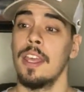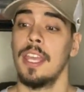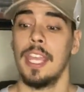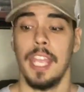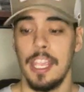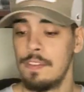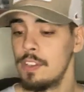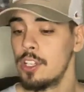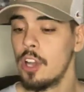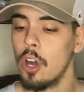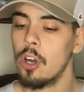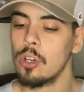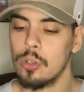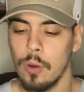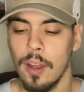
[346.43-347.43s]
If you
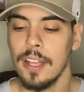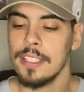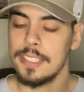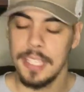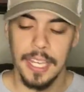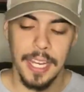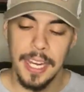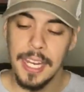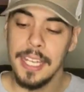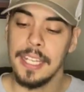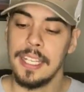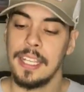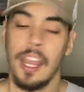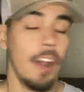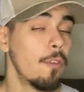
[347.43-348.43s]
go across
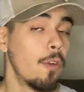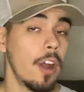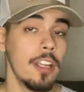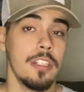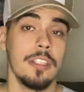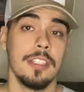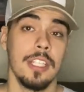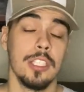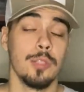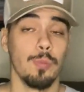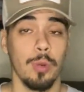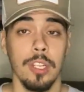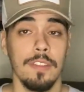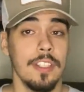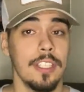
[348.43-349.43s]
any of Washington's
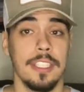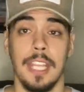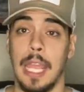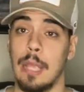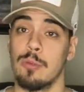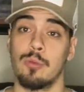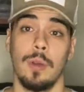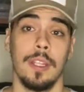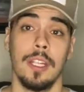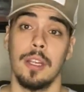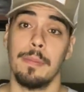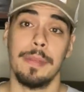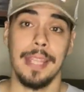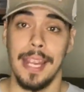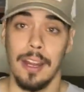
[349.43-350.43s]
previous games, whether
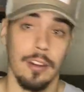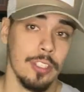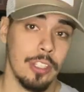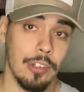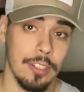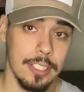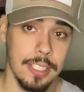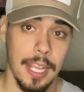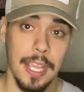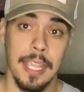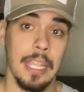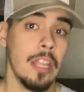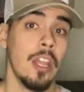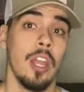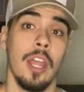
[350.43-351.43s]
it be Arizona
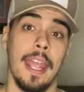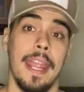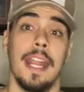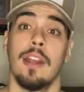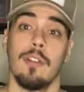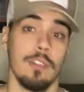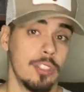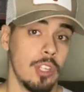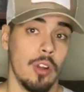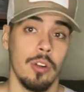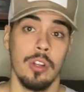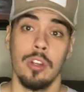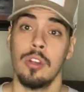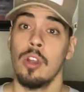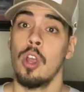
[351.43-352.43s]
State,
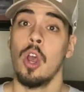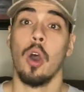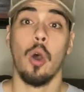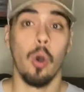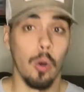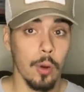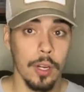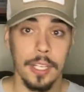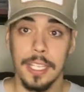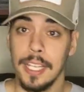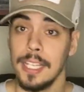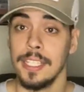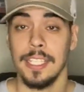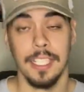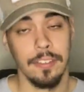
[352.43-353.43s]
Arizona,
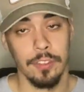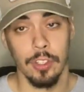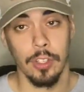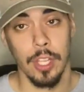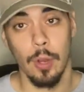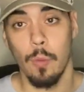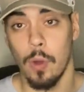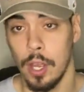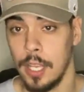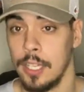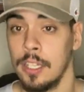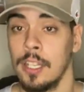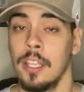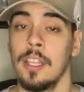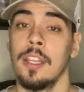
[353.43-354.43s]
Oregon, even though they won,